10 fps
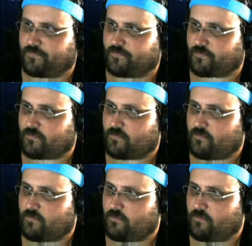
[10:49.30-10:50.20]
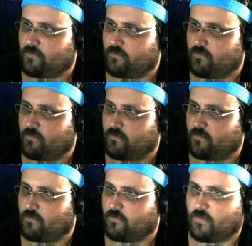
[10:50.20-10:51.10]

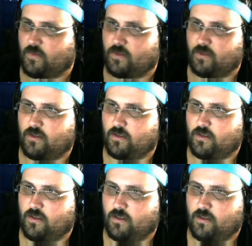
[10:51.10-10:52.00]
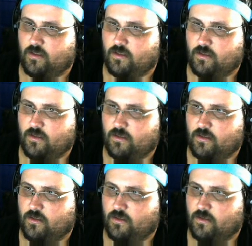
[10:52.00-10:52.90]

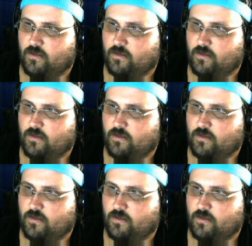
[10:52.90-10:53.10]
Nobody speaks.